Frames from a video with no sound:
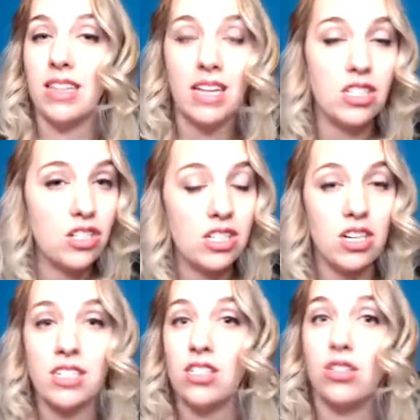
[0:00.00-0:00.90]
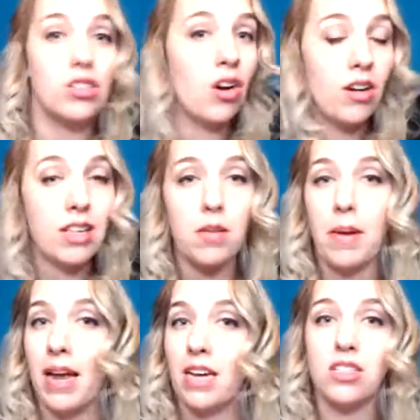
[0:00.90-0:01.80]
That's just not, so you're turning the
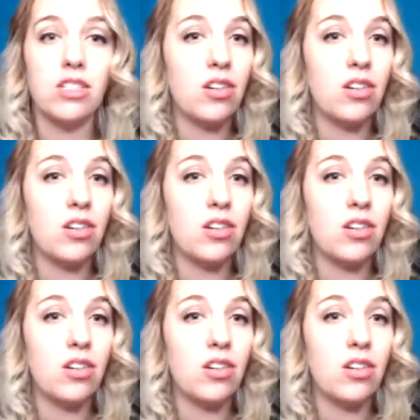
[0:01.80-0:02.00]
page,